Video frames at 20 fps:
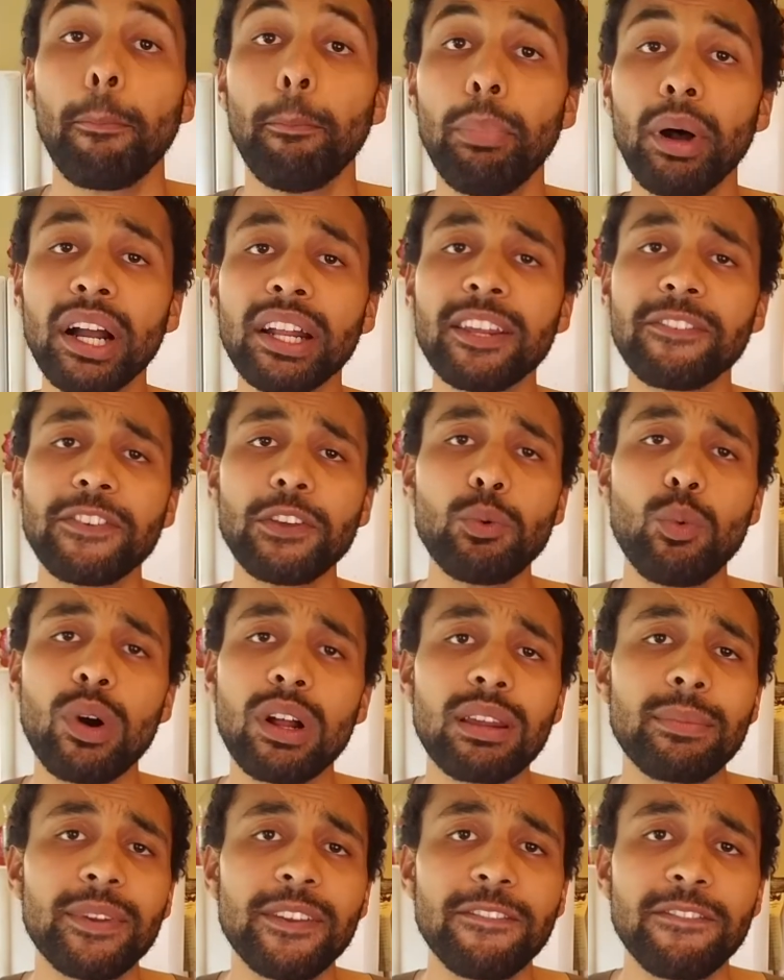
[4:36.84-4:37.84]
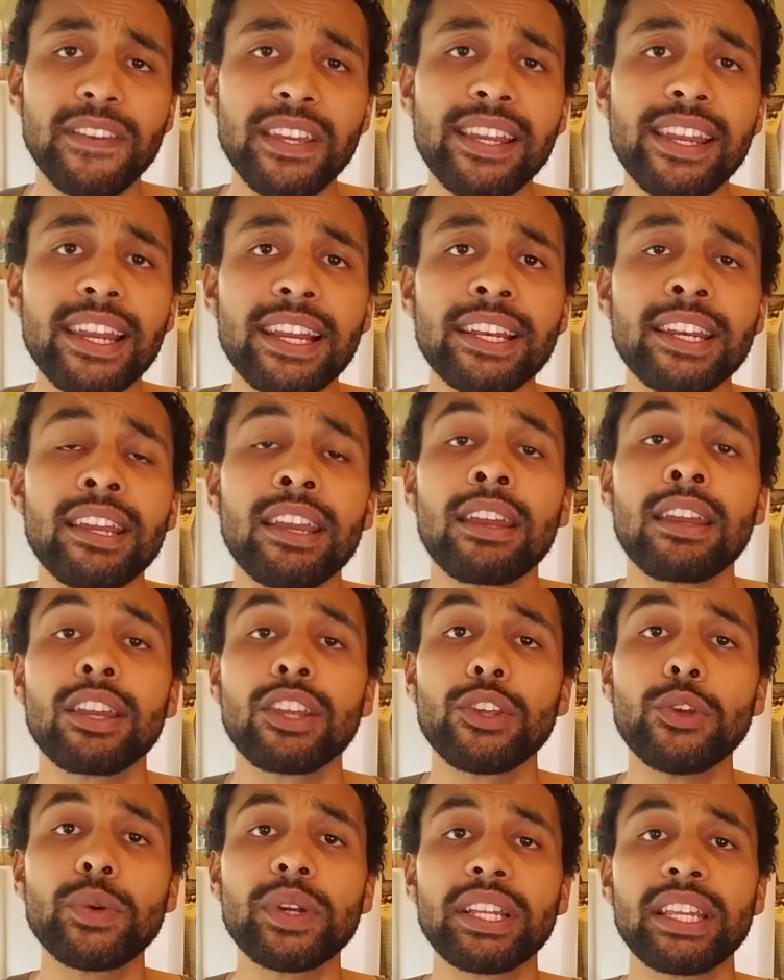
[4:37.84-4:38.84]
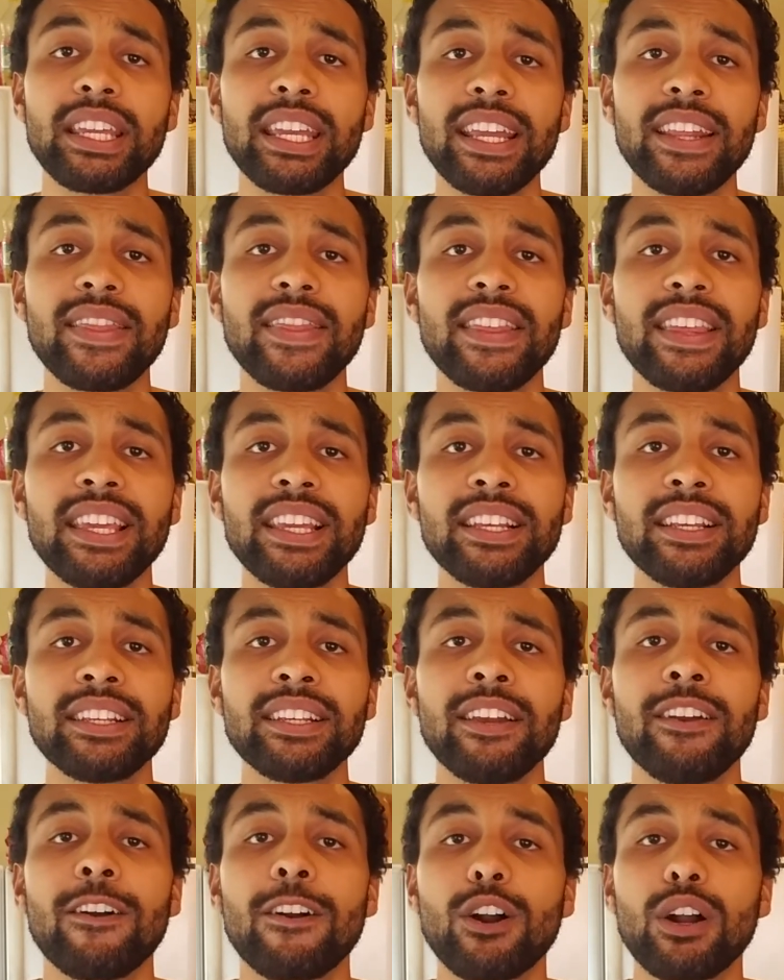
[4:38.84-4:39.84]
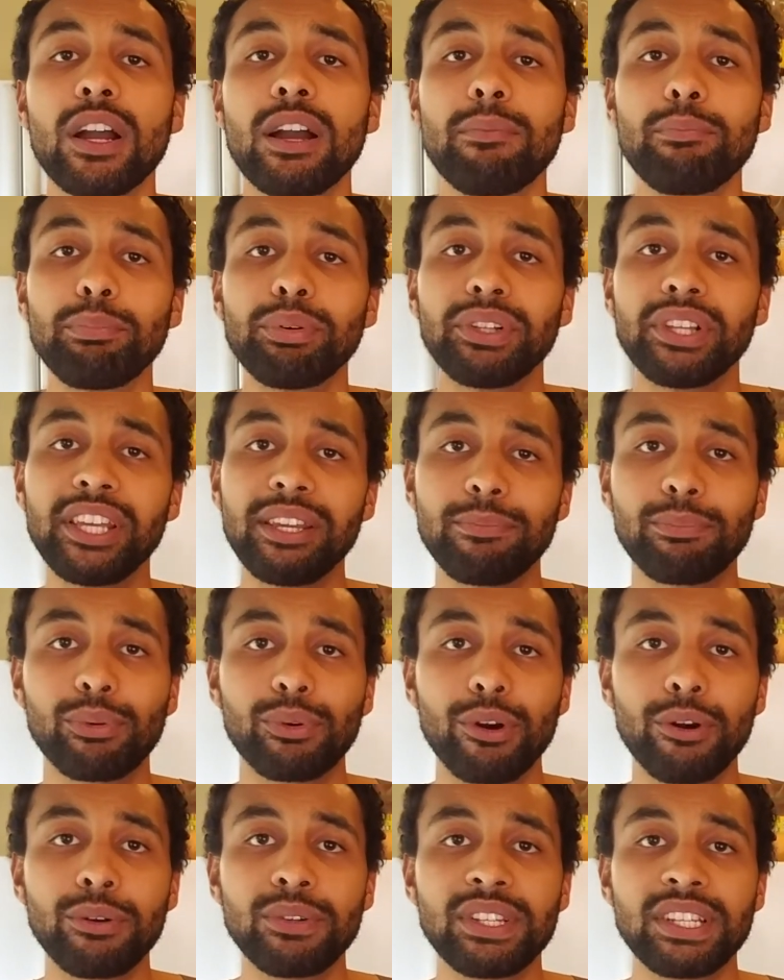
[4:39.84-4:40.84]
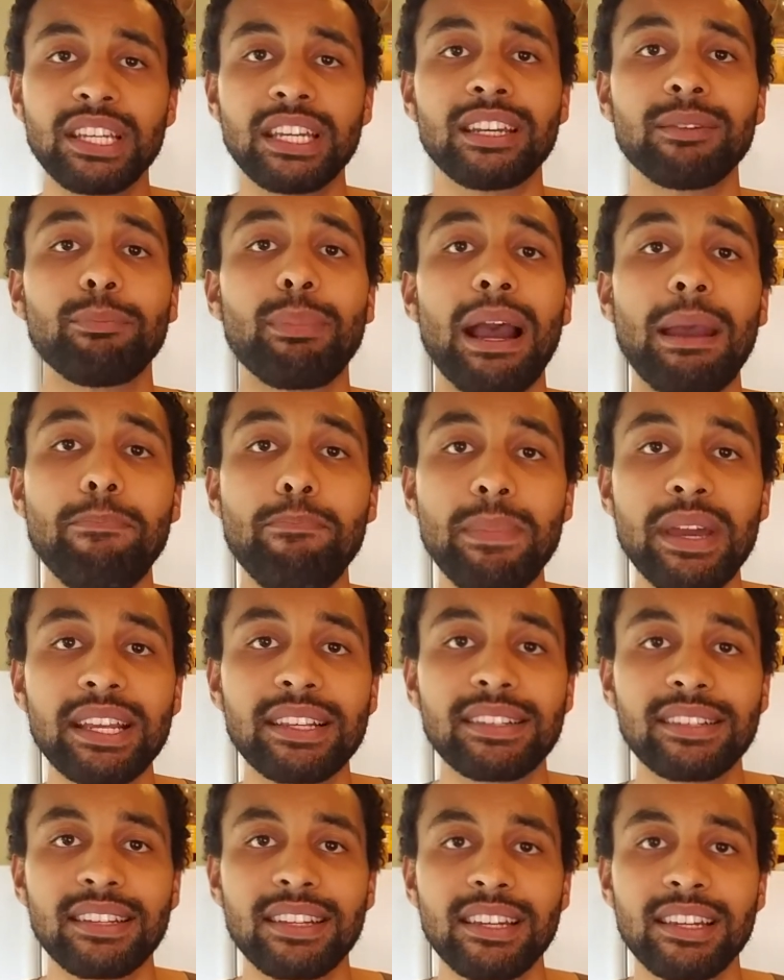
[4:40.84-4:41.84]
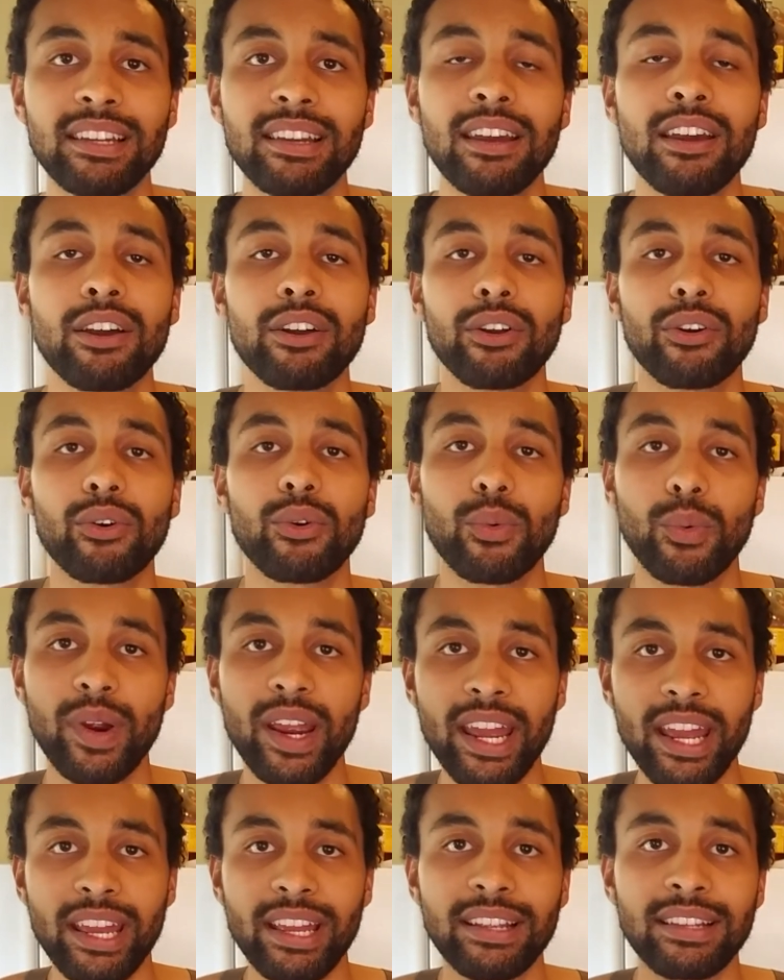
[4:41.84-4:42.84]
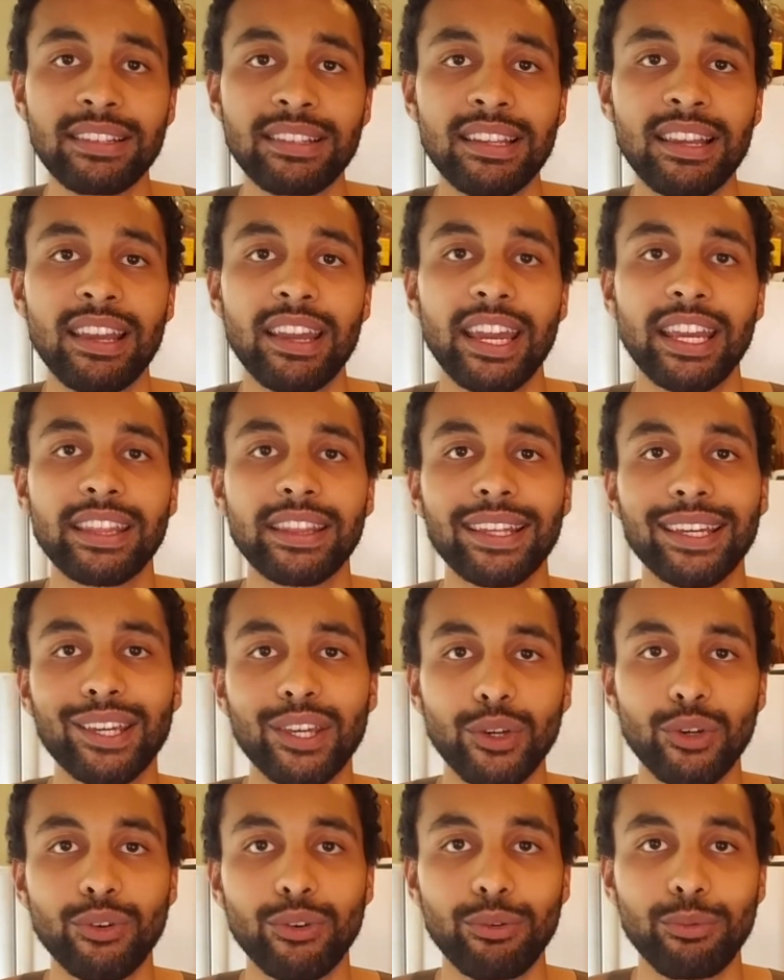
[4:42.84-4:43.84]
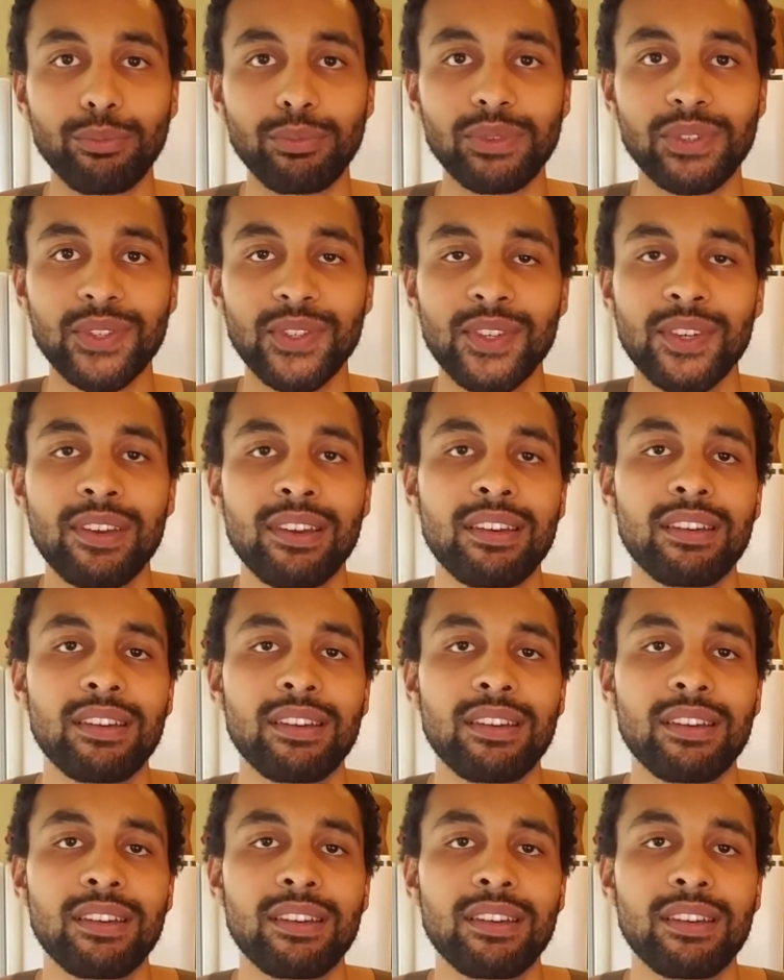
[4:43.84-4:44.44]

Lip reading: But if you want to be vegan, you can get the complete protein by mixing grains and legumes.